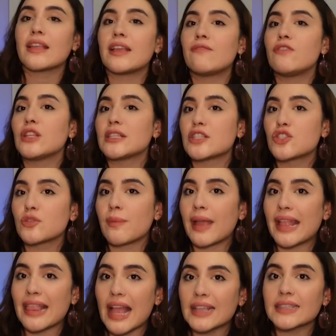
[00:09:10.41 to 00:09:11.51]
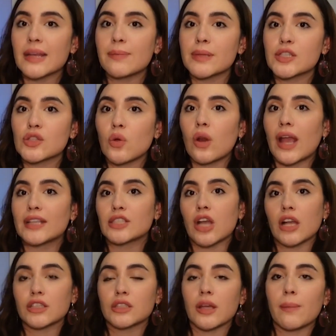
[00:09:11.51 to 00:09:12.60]
If you listen to my last episode, I
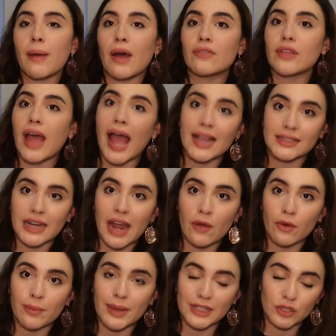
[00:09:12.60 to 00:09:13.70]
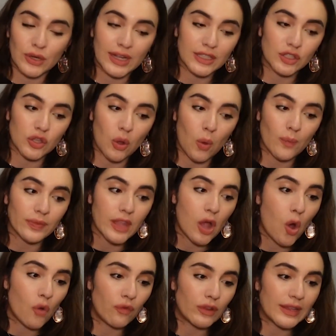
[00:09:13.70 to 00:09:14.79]
talked about the Eisenhower matrix. So
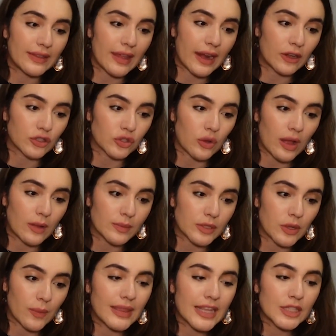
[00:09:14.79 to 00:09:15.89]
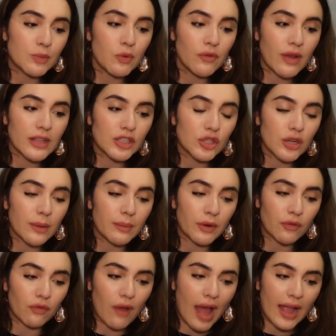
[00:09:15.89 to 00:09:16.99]
hopefully that also helps you. Let's move on to number
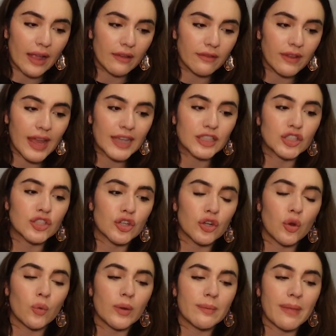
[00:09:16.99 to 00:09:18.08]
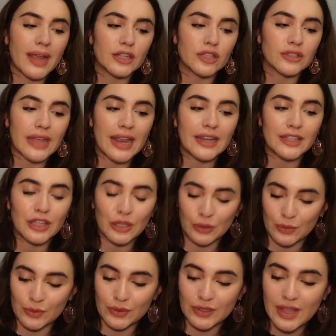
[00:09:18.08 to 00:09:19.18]
5, external reminders and
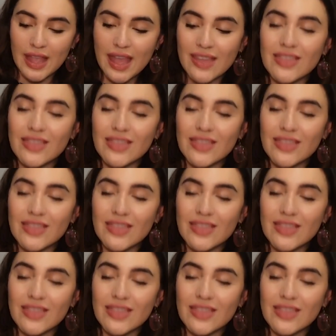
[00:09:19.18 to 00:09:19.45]
cues.